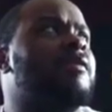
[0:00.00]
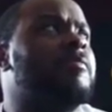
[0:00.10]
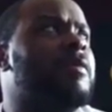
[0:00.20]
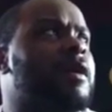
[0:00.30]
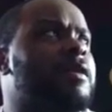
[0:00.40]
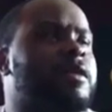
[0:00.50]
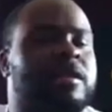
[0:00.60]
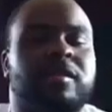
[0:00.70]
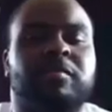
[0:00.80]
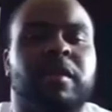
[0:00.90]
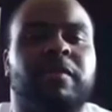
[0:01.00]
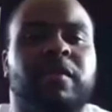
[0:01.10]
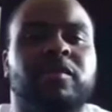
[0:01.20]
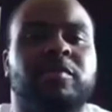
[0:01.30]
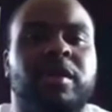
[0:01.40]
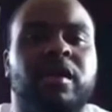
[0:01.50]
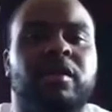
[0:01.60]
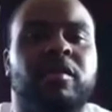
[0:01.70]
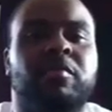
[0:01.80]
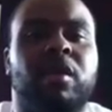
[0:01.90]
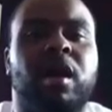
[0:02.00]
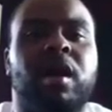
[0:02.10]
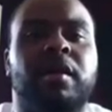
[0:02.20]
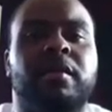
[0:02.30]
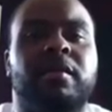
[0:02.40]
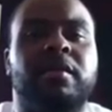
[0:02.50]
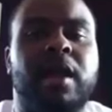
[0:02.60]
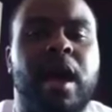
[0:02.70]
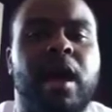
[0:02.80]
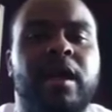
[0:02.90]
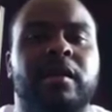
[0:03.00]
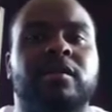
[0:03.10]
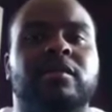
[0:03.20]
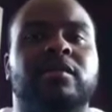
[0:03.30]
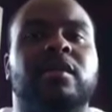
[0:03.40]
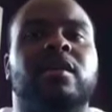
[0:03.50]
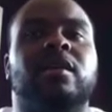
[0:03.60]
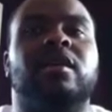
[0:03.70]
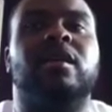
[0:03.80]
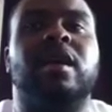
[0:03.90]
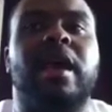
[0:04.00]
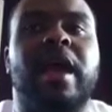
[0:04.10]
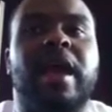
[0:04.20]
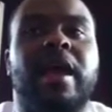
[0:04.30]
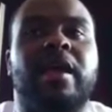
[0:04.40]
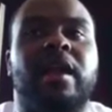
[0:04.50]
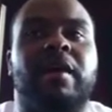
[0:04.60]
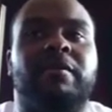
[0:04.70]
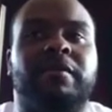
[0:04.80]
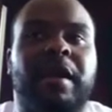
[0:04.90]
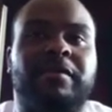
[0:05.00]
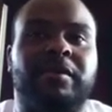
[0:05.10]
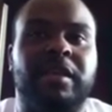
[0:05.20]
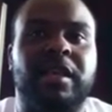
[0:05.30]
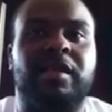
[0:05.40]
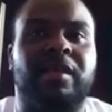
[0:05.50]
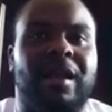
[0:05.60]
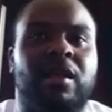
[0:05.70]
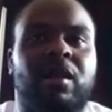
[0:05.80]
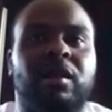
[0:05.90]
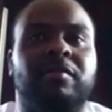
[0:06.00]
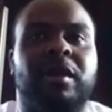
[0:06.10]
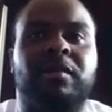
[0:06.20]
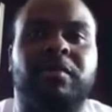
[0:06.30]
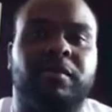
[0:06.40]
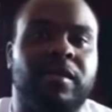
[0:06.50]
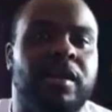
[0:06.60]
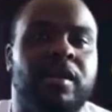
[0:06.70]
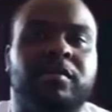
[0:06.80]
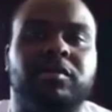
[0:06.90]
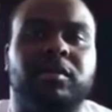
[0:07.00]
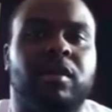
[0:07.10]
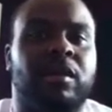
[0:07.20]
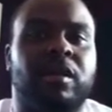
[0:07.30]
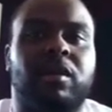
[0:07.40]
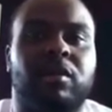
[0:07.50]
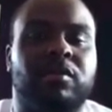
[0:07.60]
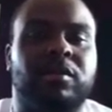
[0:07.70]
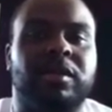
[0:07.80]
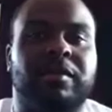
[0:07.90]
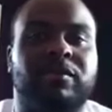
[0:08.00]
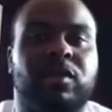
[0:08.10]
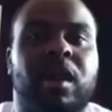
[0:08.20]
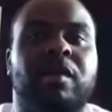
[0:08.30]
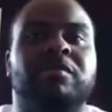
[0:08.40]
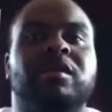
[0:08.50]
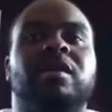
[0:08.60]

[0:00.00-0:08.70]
but this is my first pair of LeBron 9s. And I've seen like all of them, like the free guns, all the ones that have dropped.